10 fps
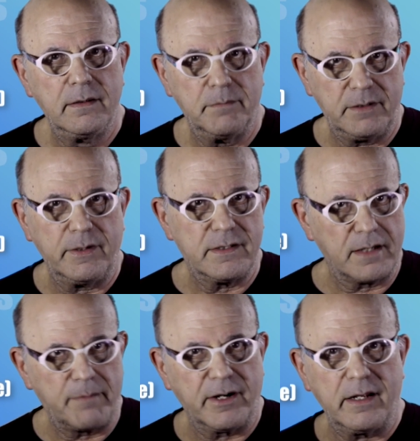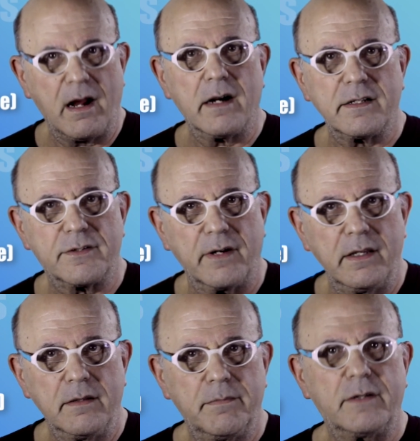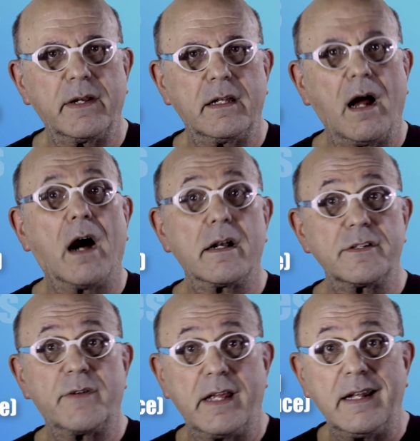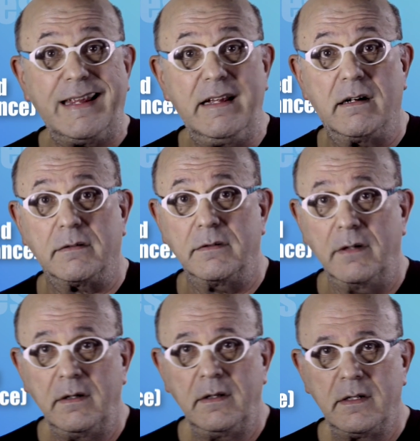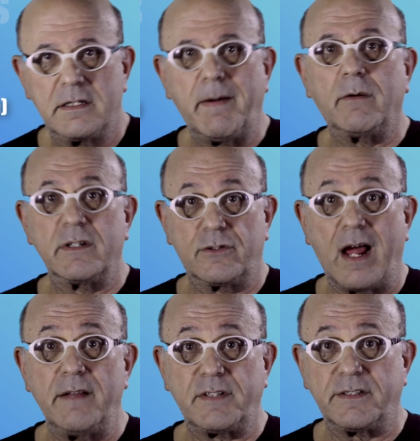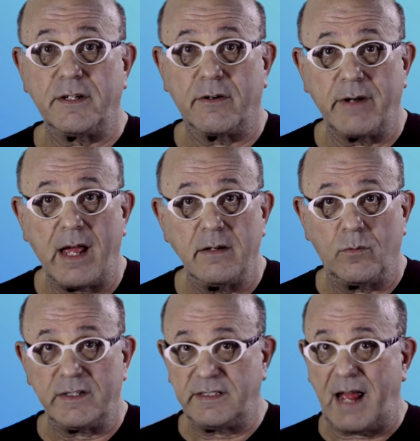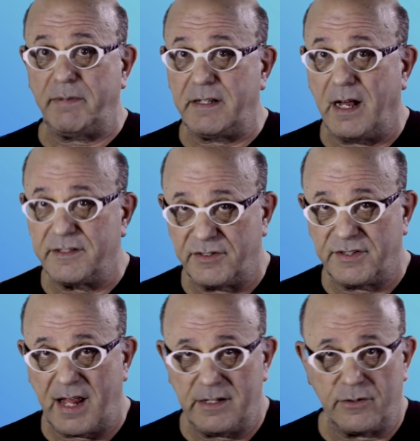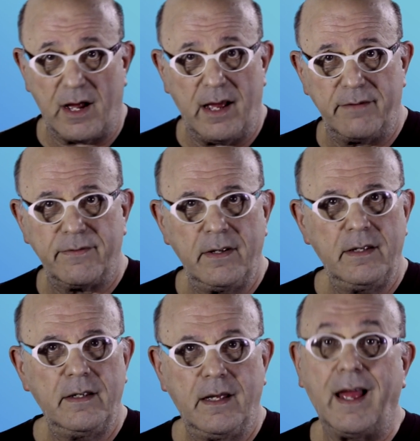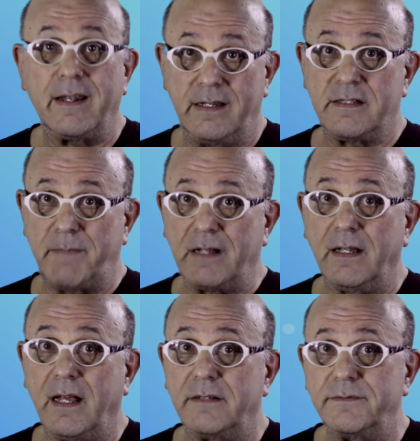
between celebrity and artistry, between artistry and ego. It's about what drives us to create and what sabotages that drive. And it's about love.